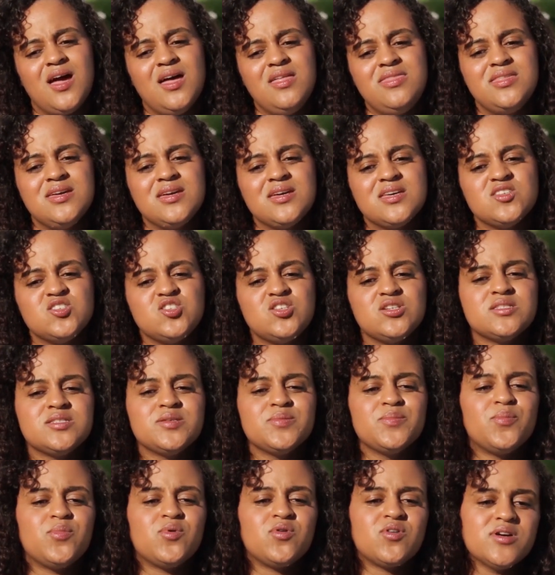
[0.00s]
I think it's just
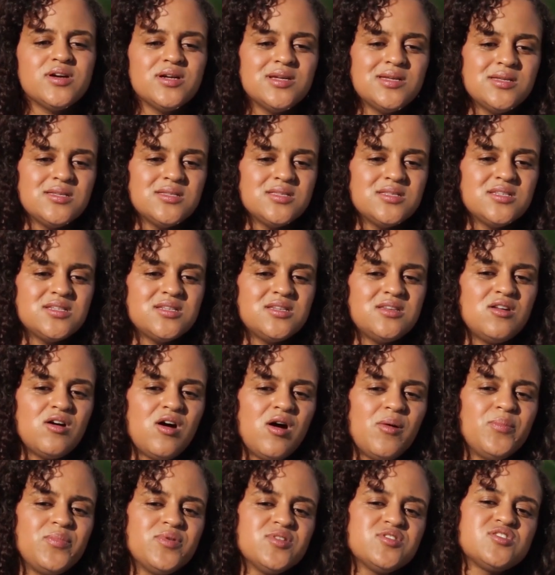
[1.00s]
important to
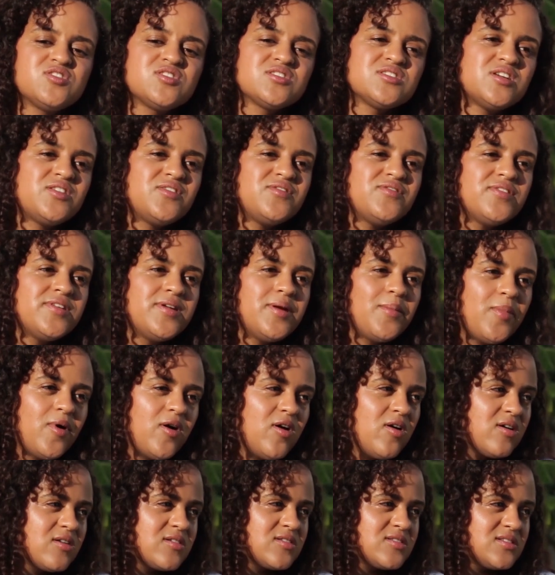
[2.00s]
not put yourself in a
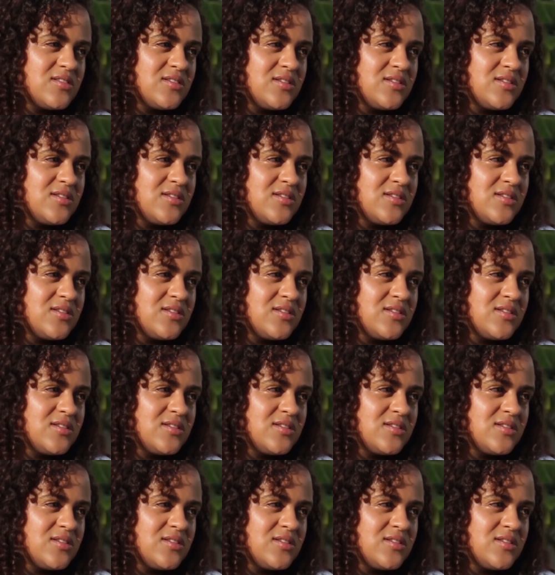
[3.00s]
box.